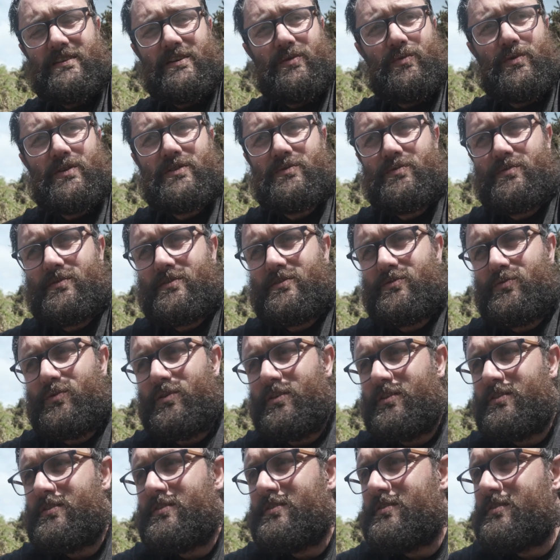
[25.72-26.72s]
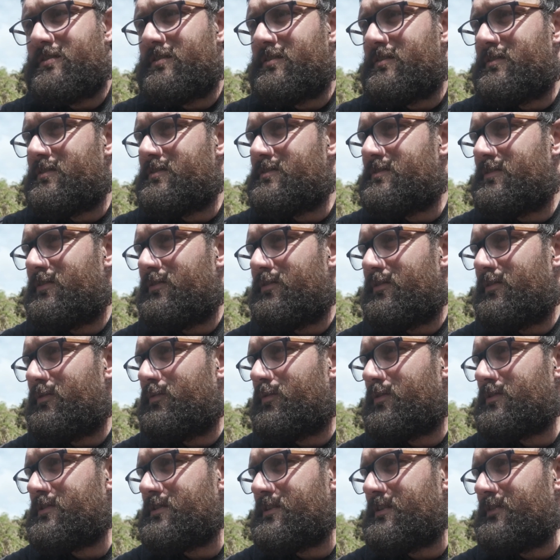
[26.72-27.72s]
near Wistman's Wood, so it
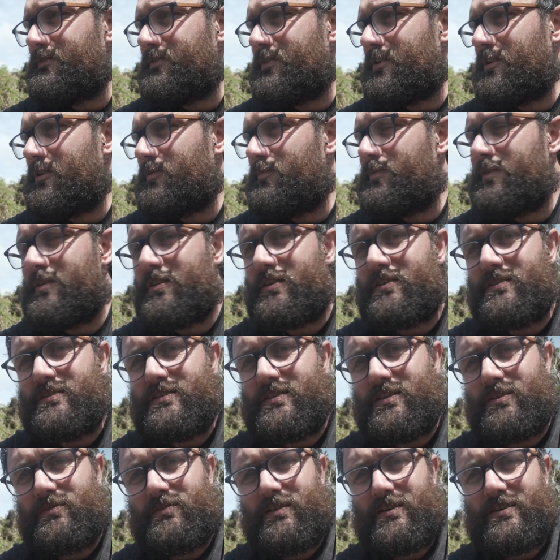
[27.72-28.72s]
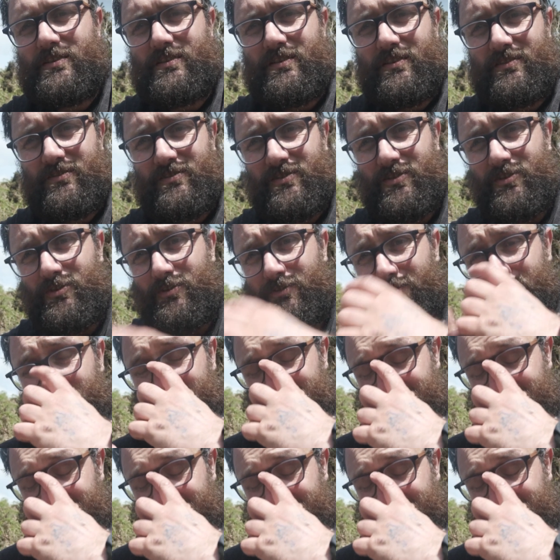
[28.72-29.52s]
wasn't even going to be a consideration, and two, for the